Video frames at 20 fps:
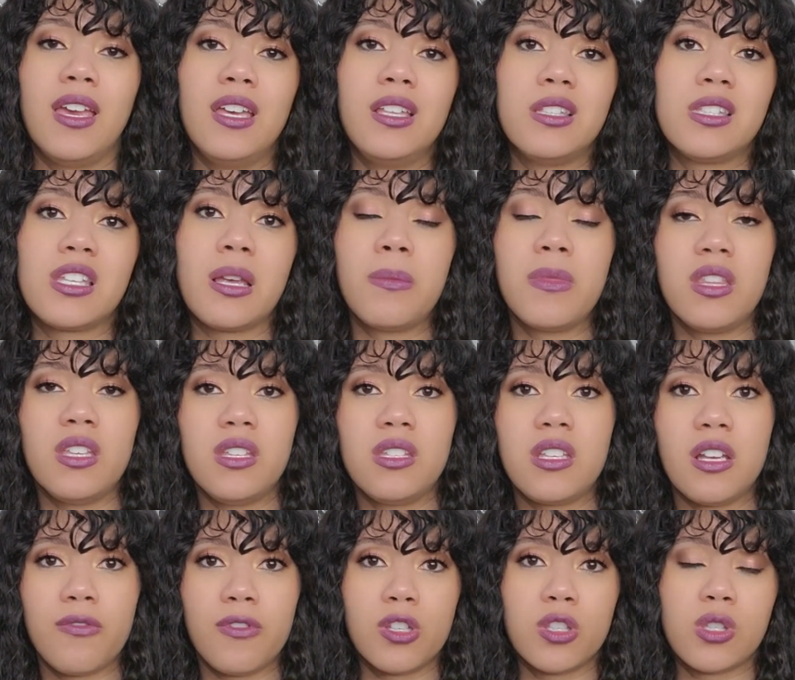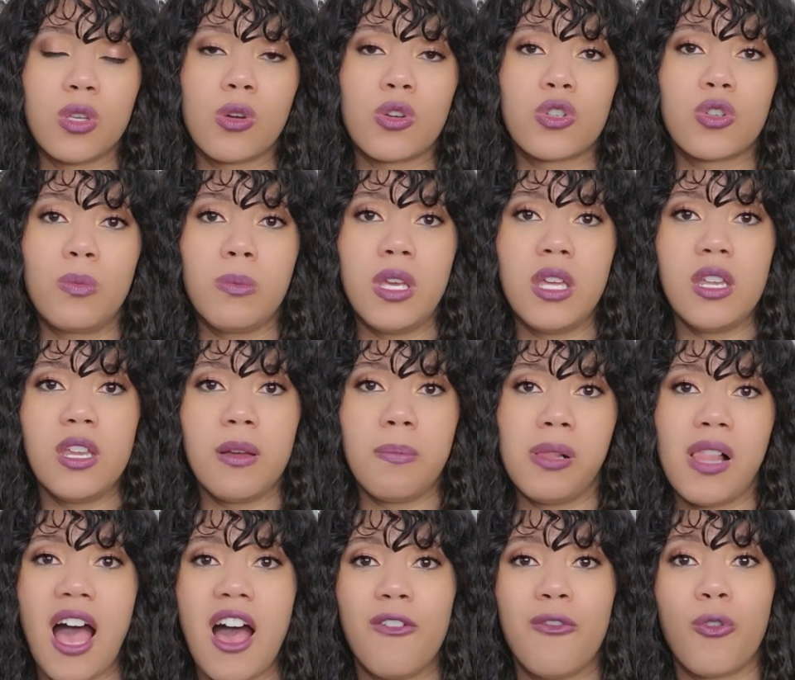in some of these different social media
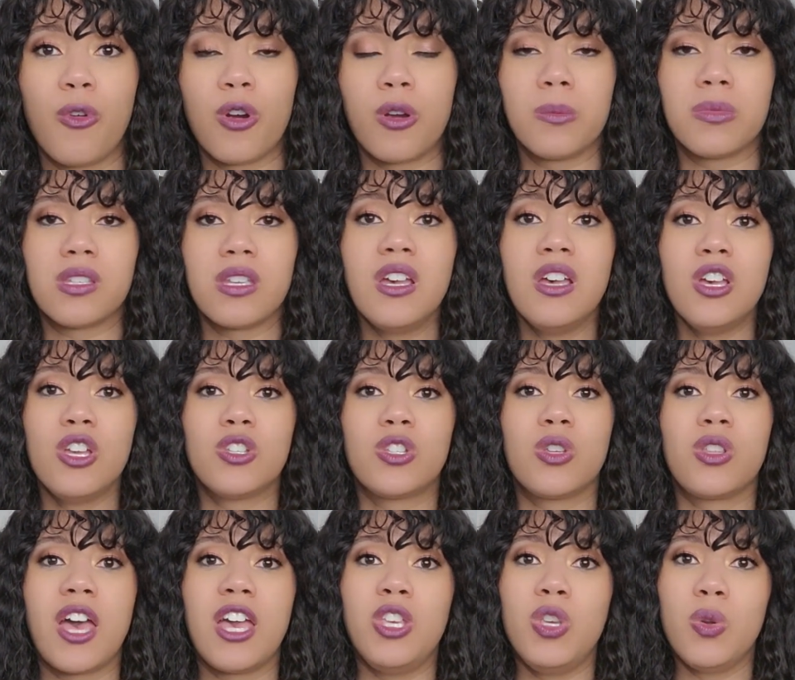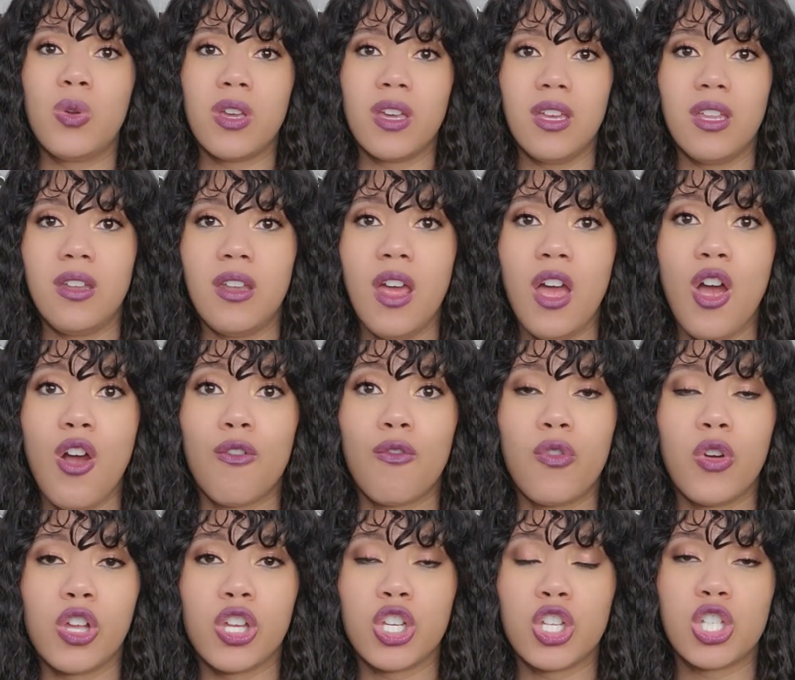platforms so that you can
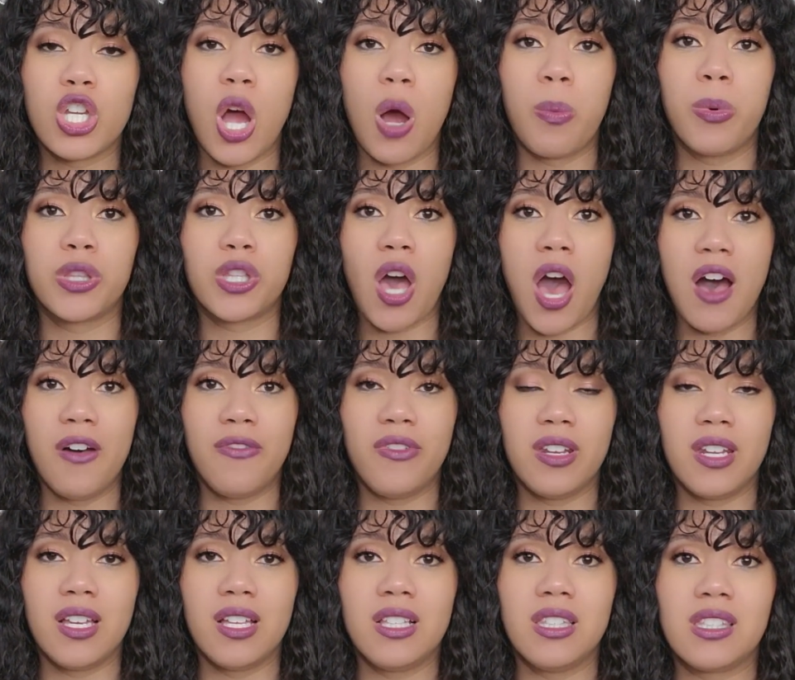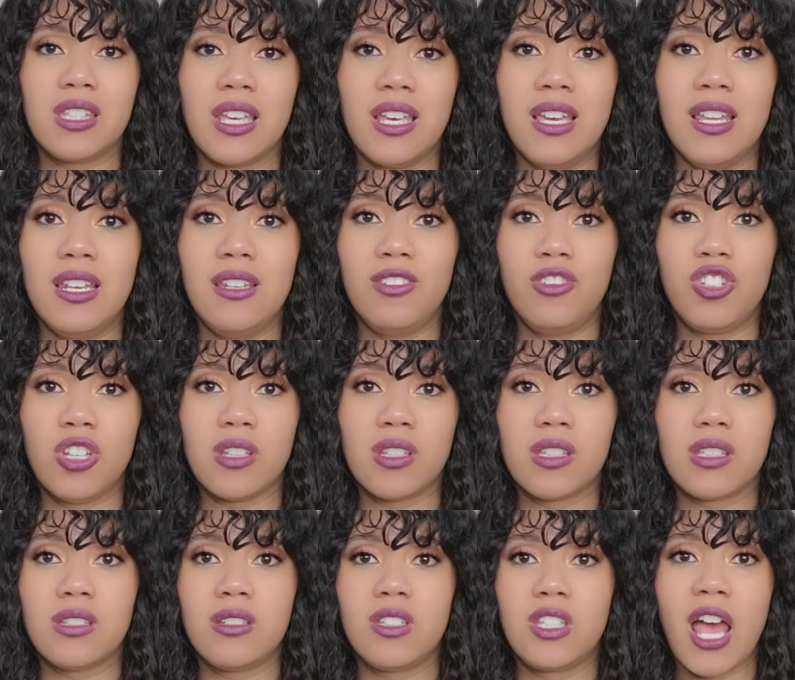really show up with confidence and
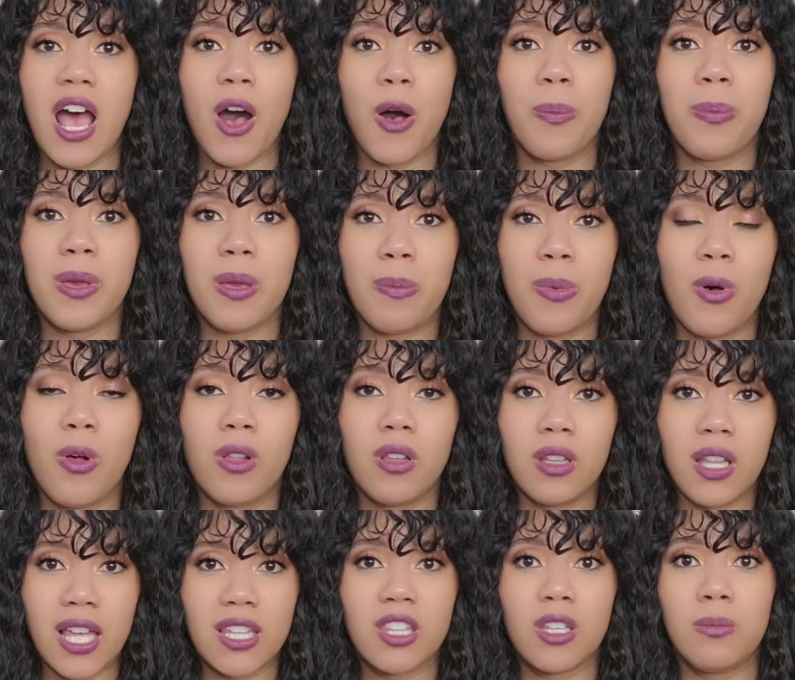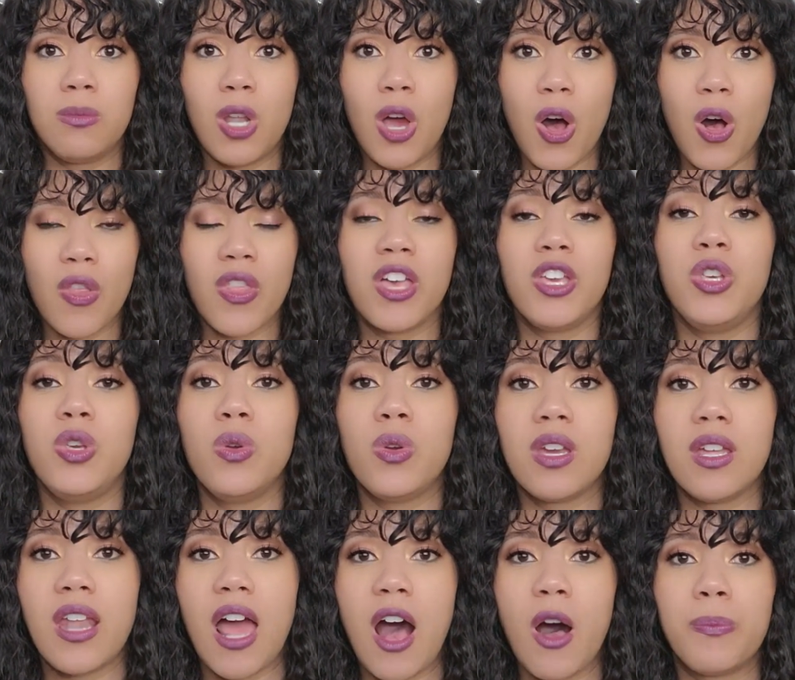just tell people, let them know that you
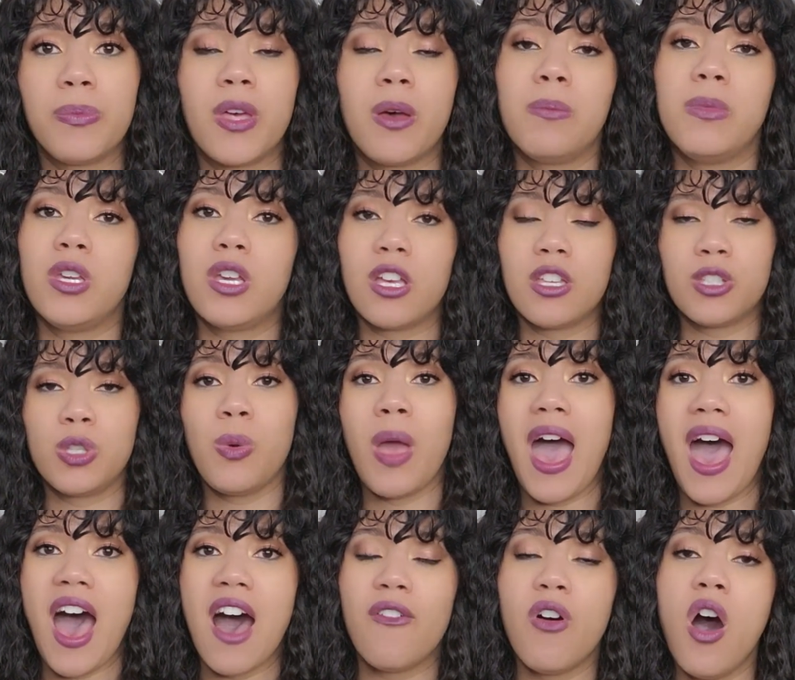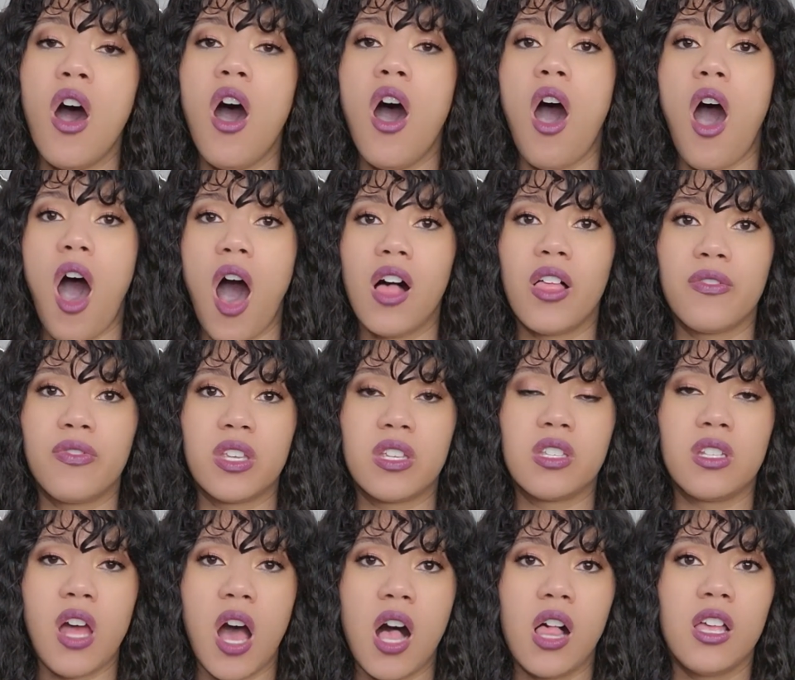can help them because you have all of this
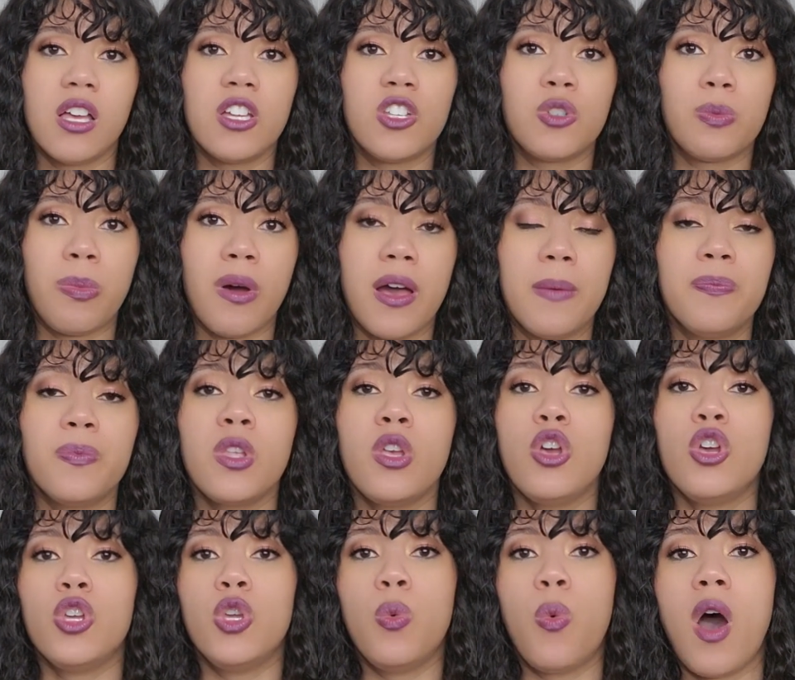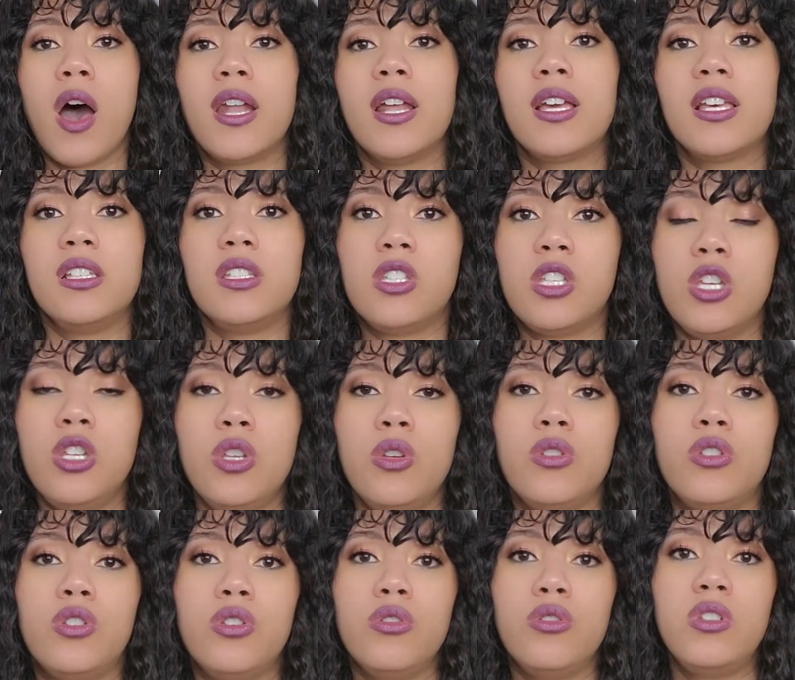knowledge, but you want to continue
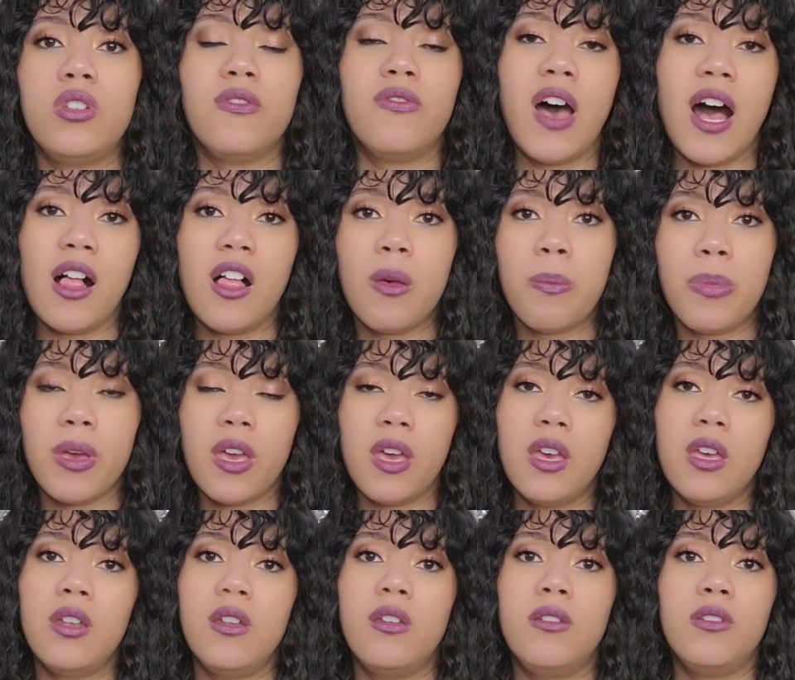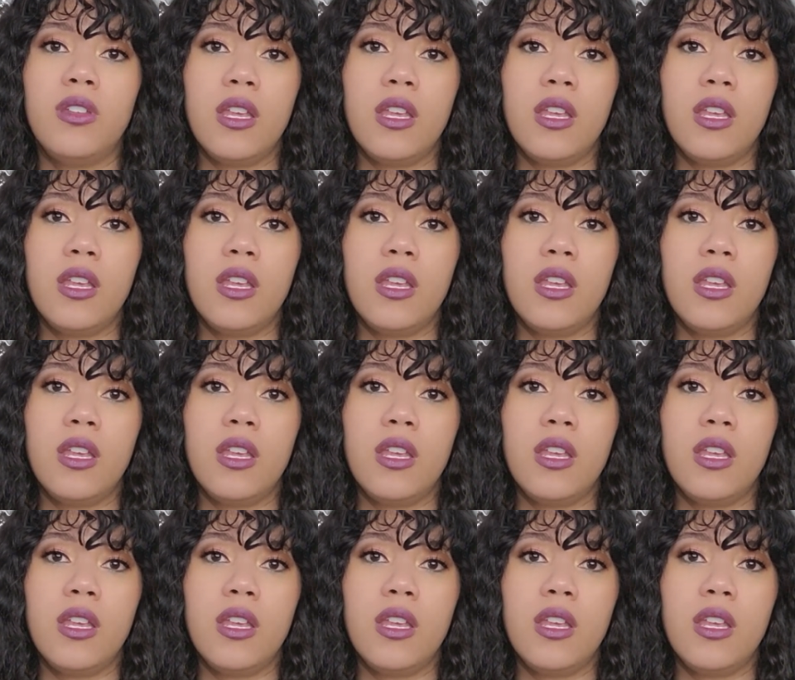to develop it.